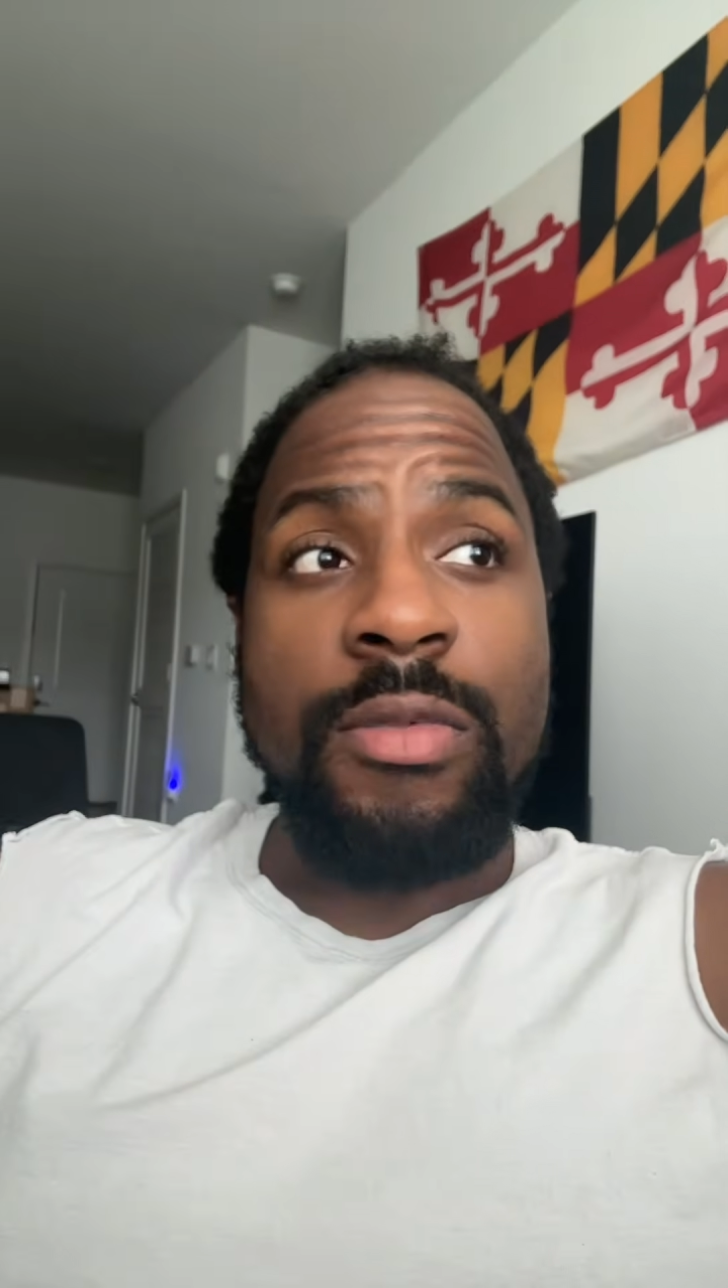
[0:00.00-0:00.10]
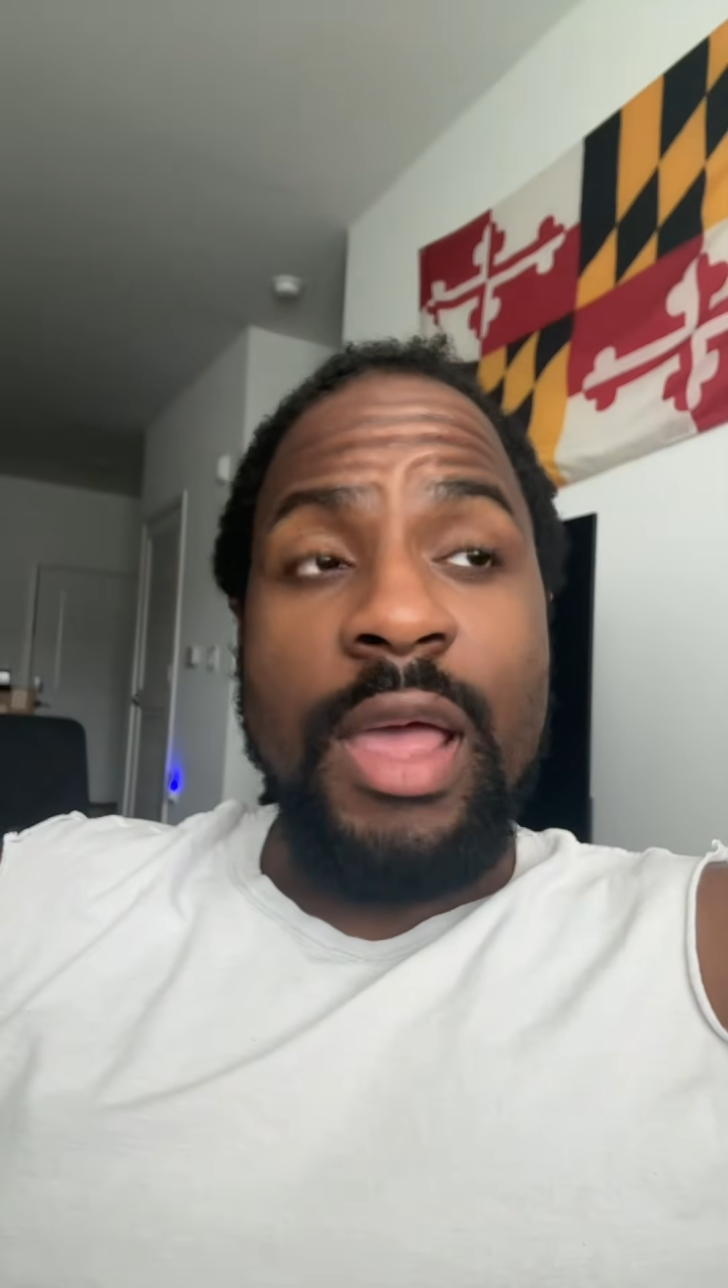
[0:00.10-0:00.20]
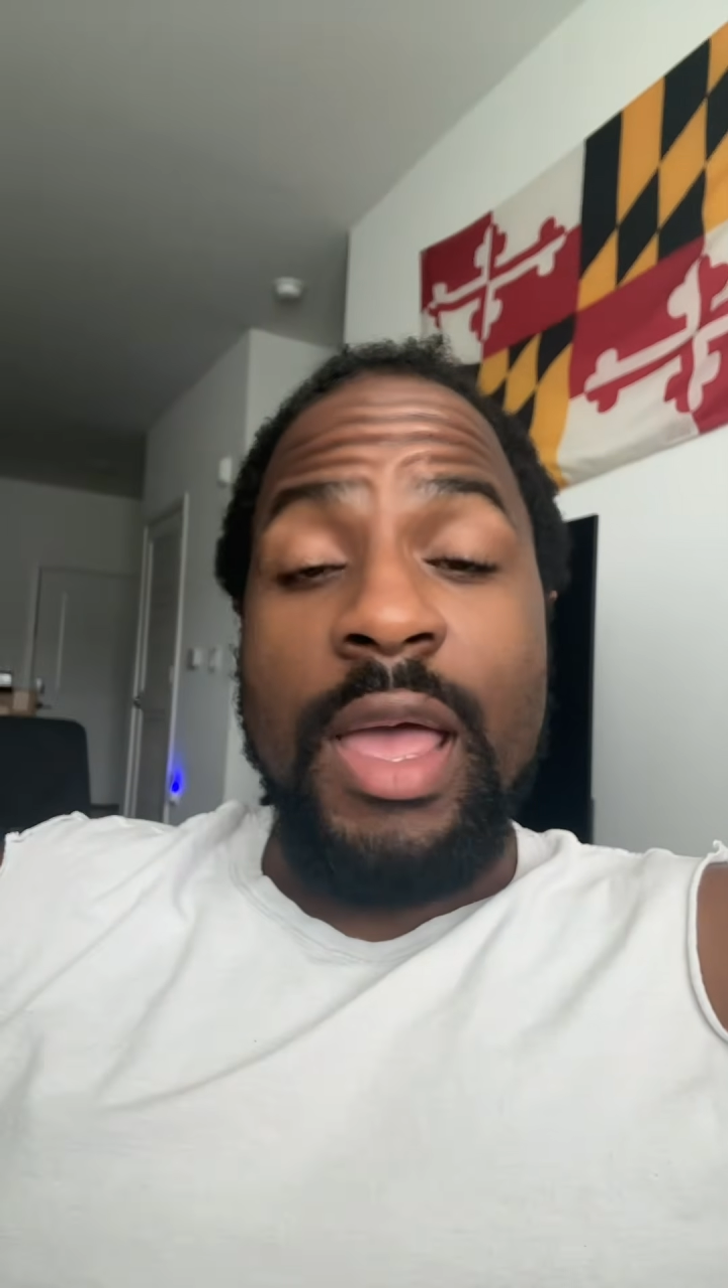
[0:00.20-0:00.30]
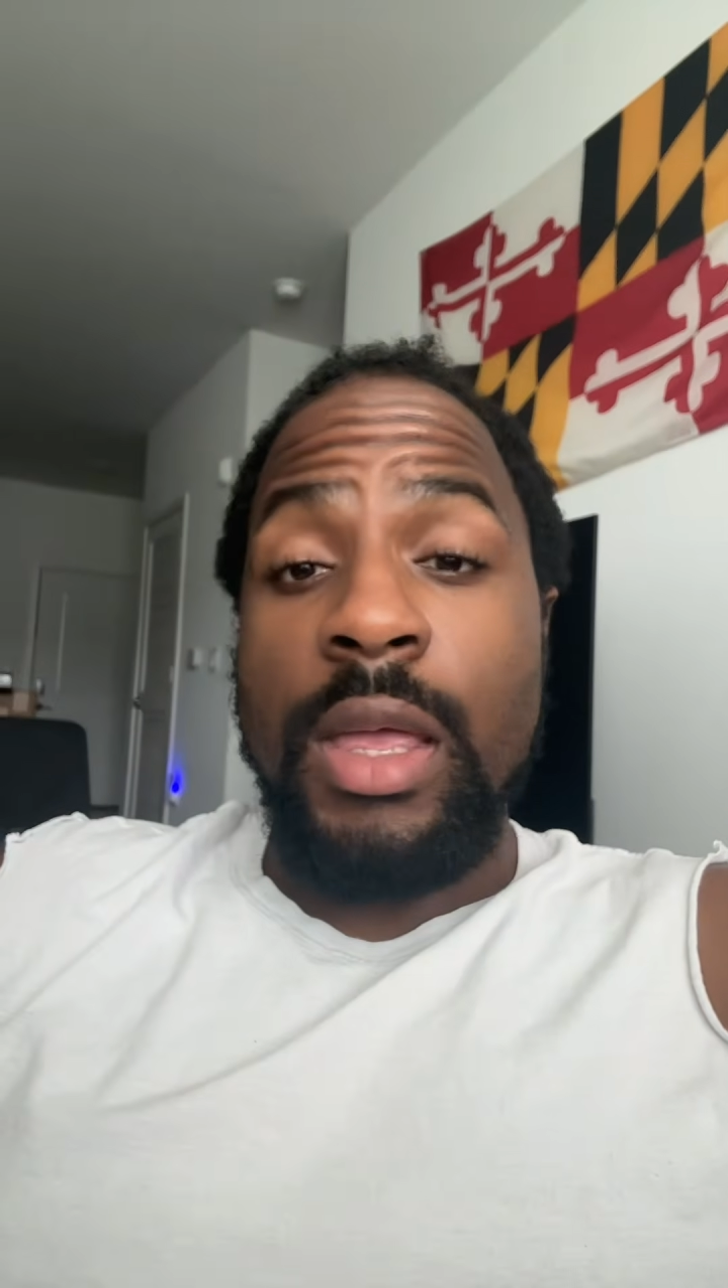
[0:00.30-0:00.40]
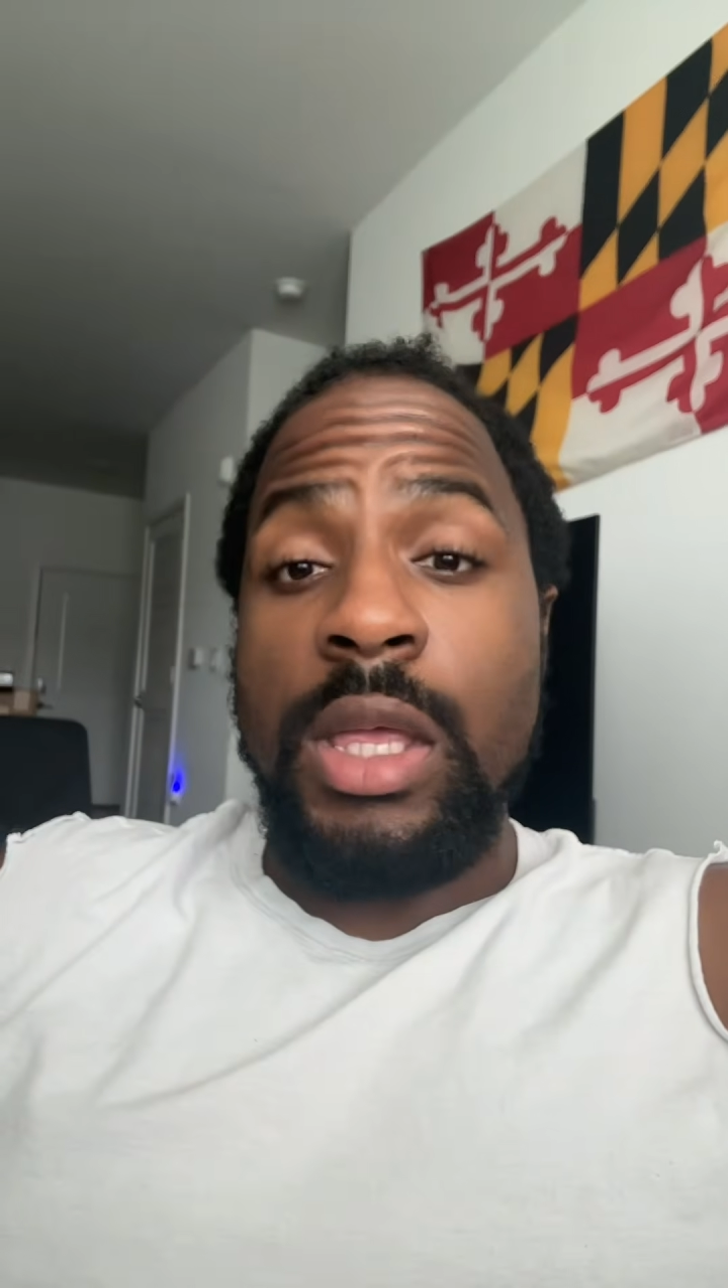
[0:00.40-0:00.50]

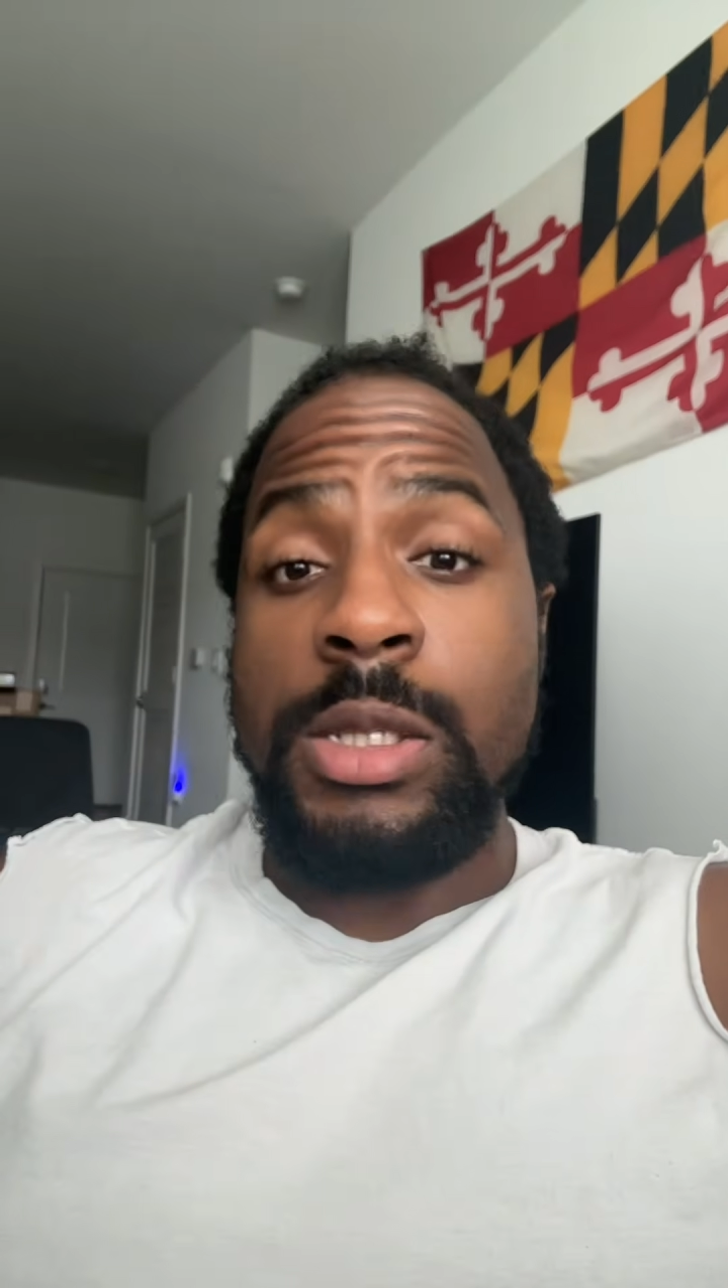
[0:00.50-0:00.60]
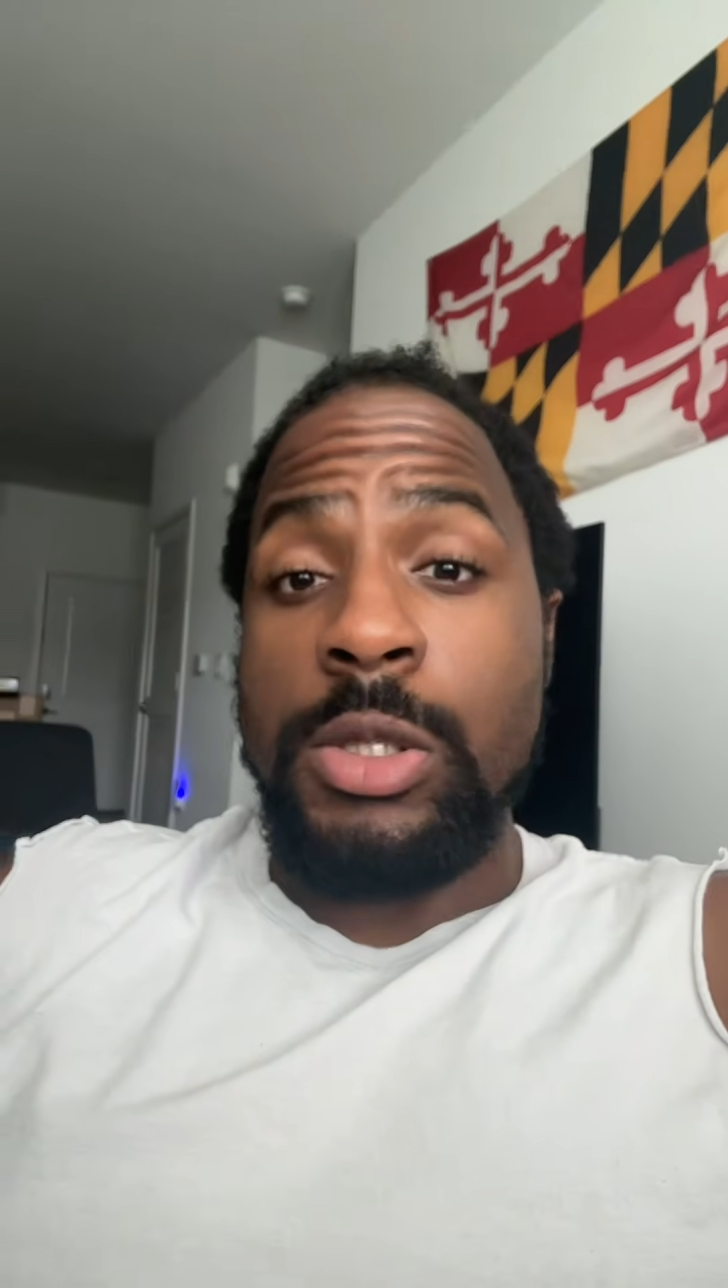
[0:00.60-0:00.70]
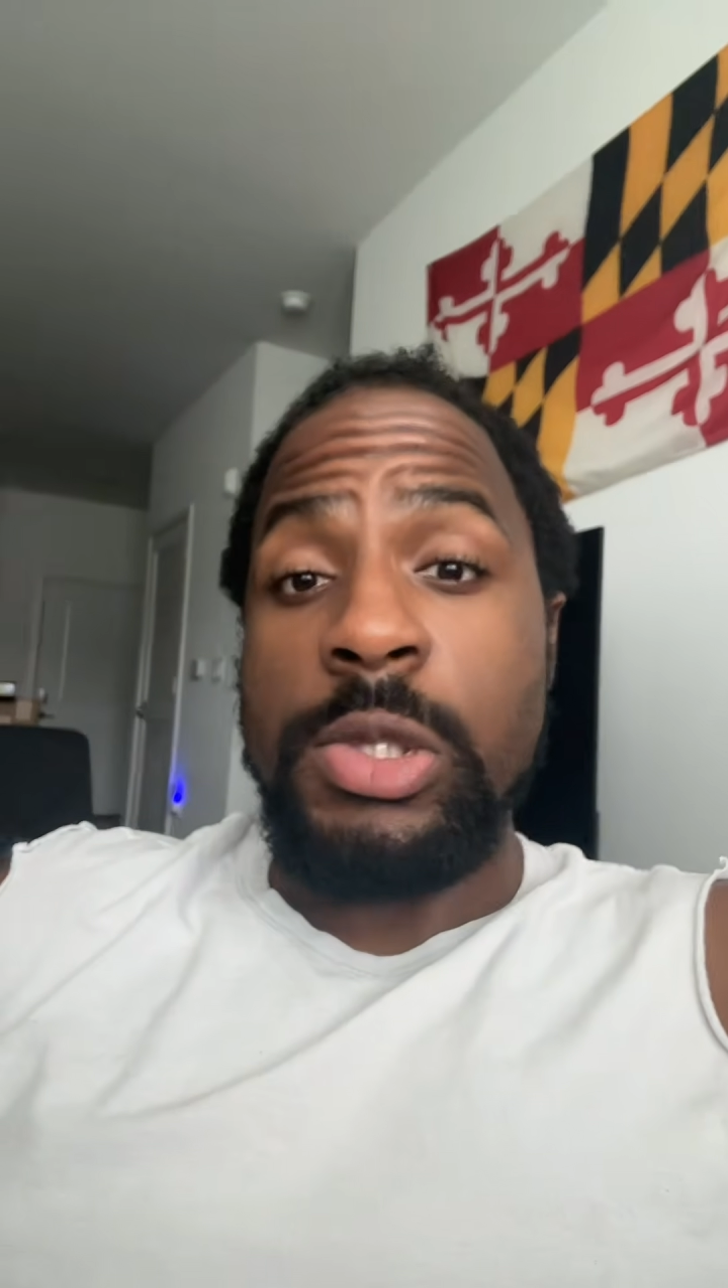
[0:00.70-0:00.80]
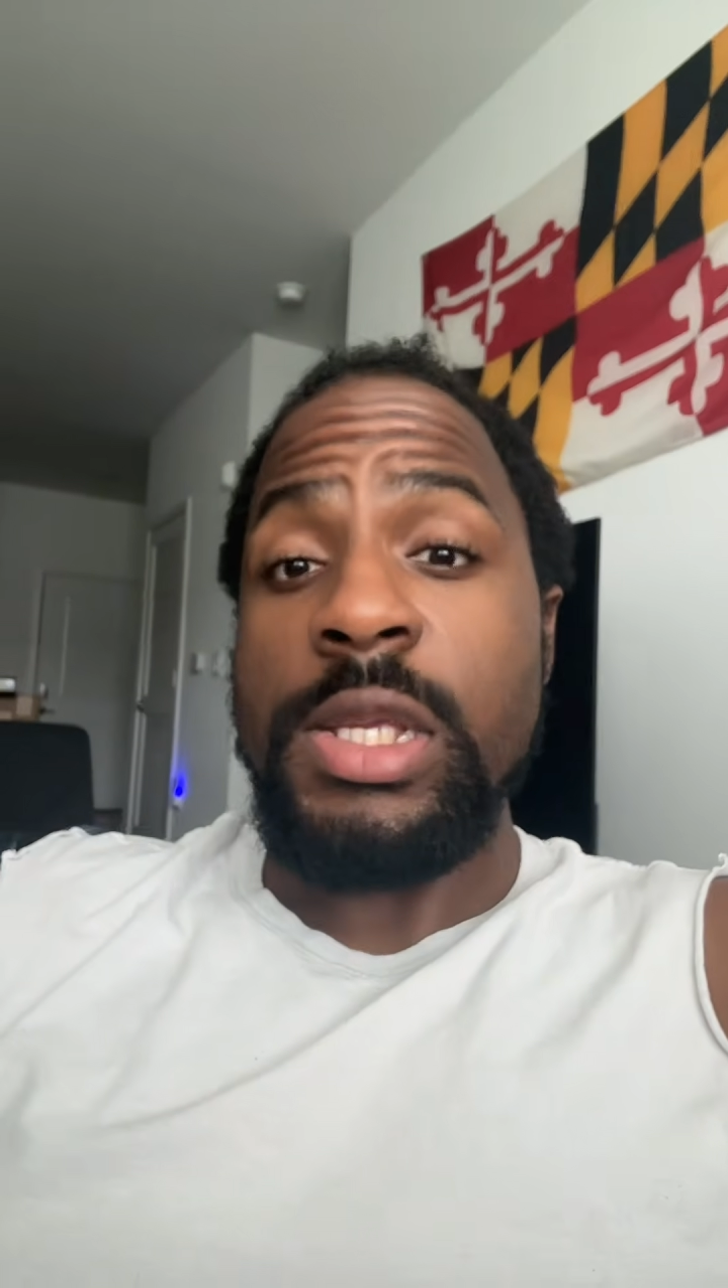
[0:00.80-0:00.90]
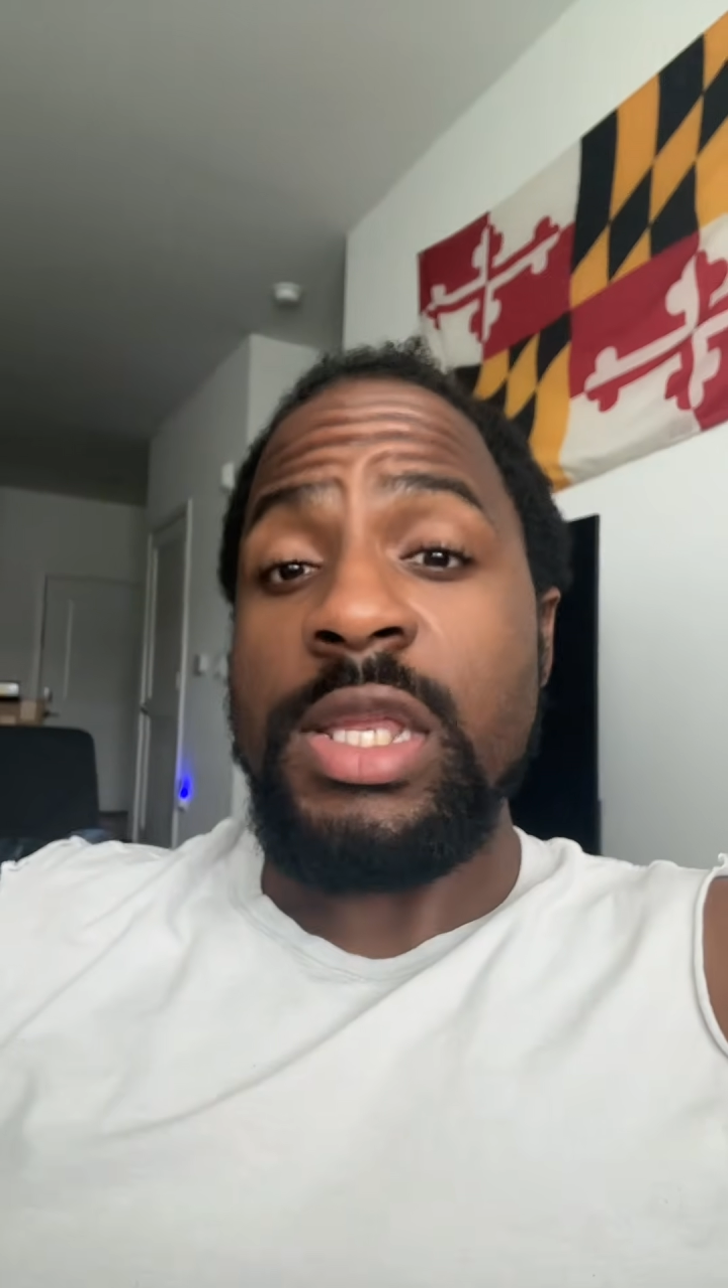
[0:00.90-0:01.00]
that is using